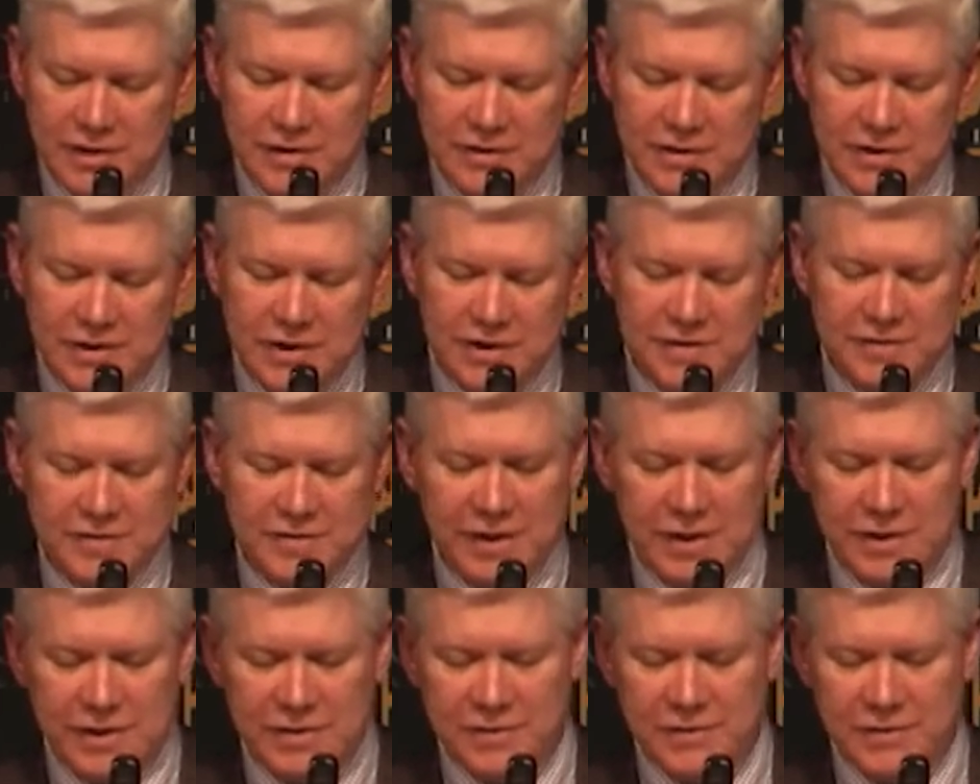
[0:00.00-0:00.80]
to the
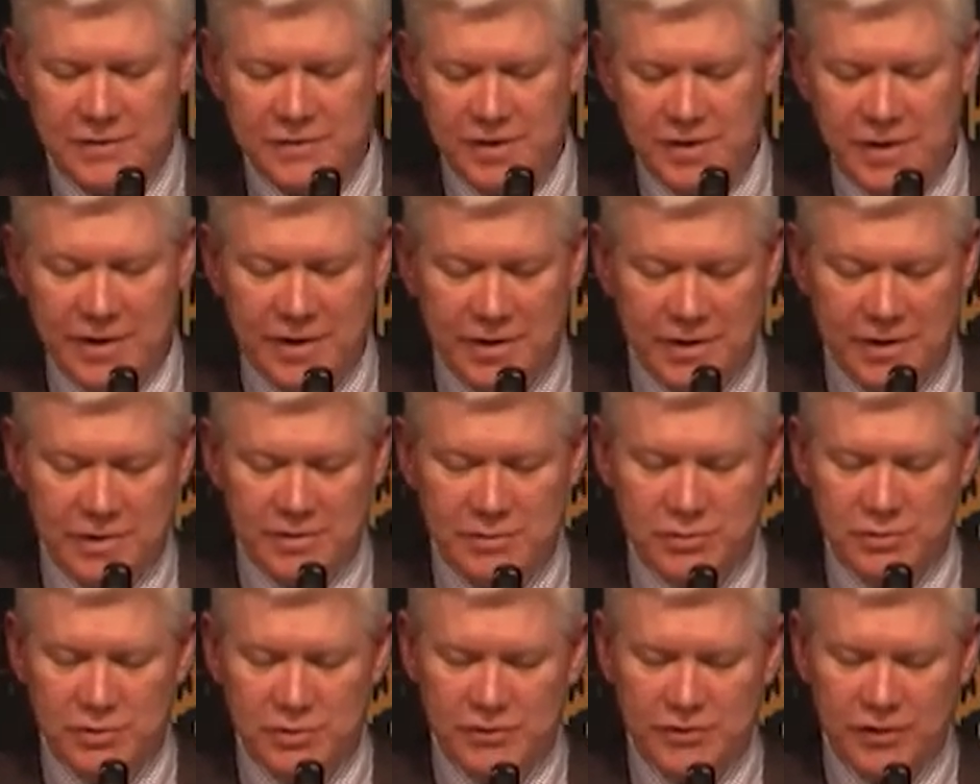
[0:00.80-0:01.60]
extent of saying, I
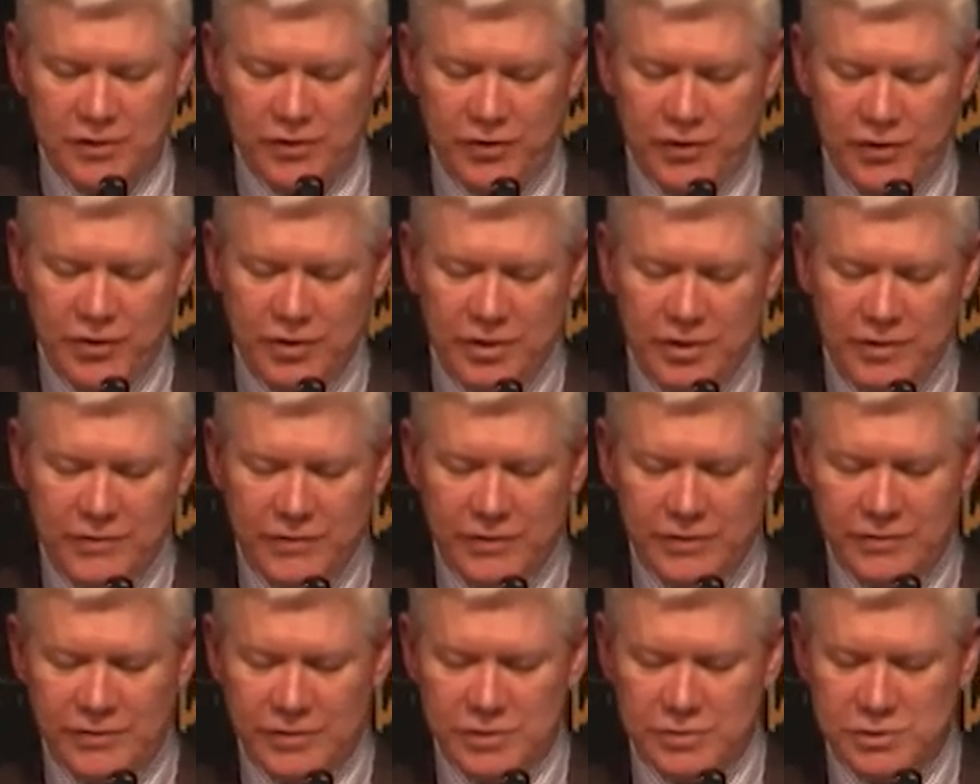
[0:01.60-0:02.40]
quote, the theory of
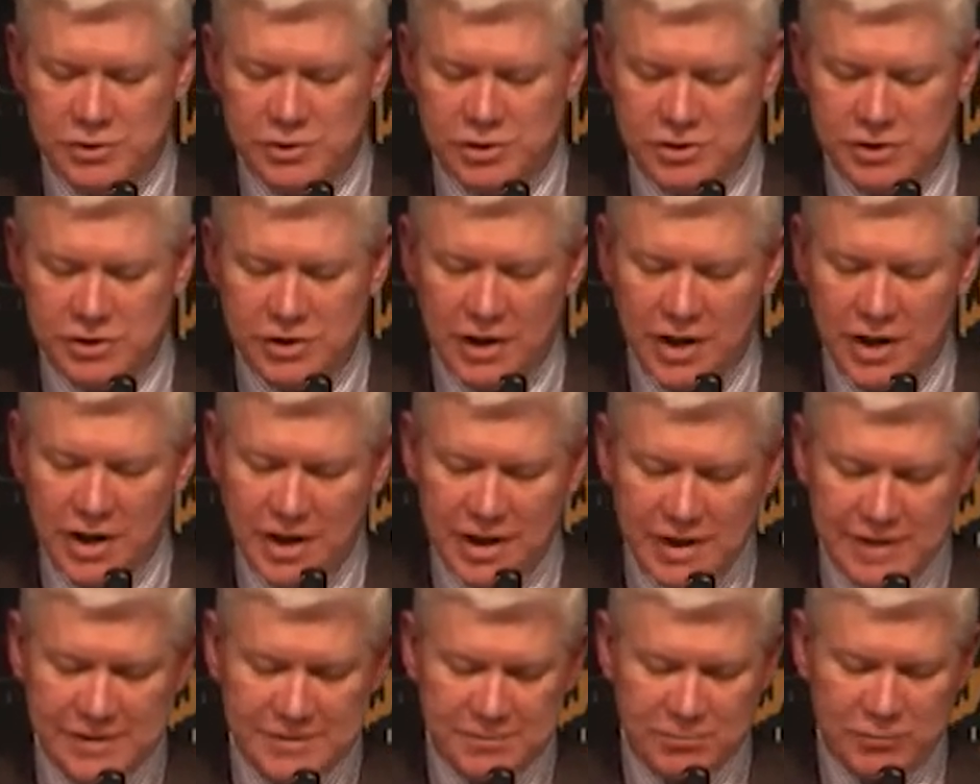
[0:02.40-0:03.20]
evolution
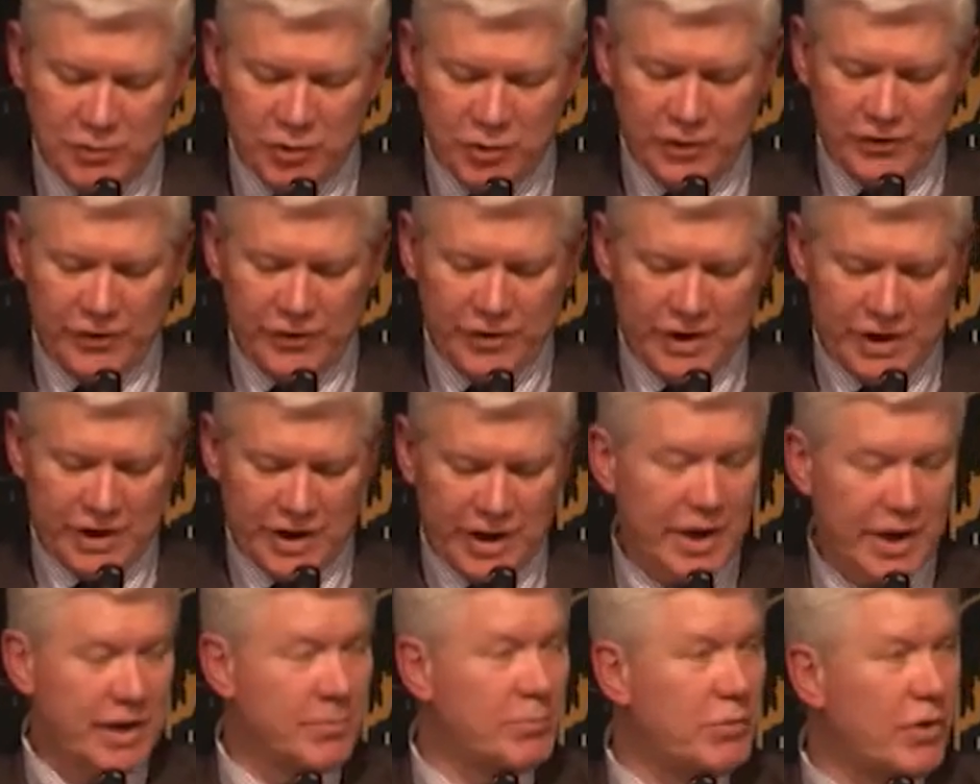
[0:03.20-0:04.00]
is more than a
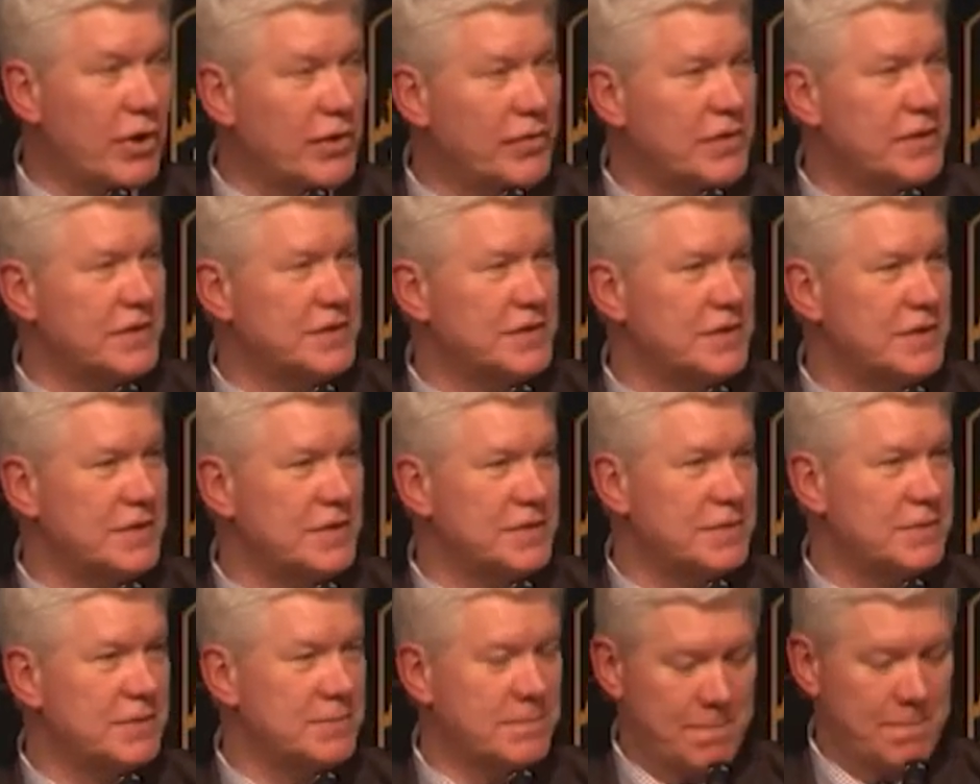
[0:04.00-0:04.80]

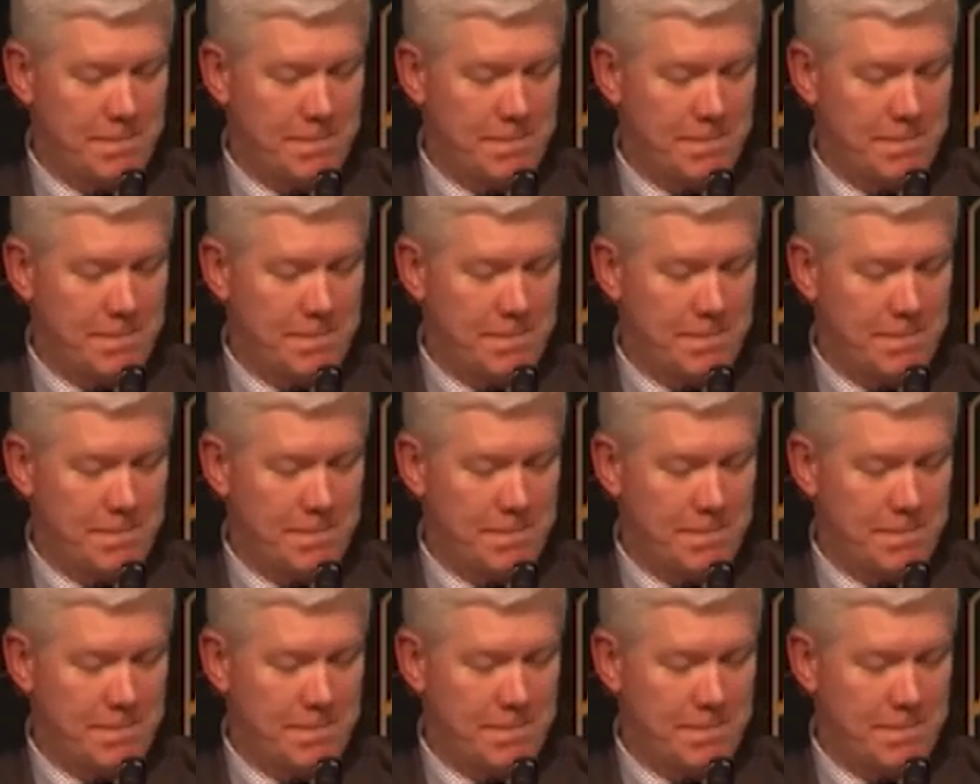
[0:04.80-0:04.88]
hypothesis.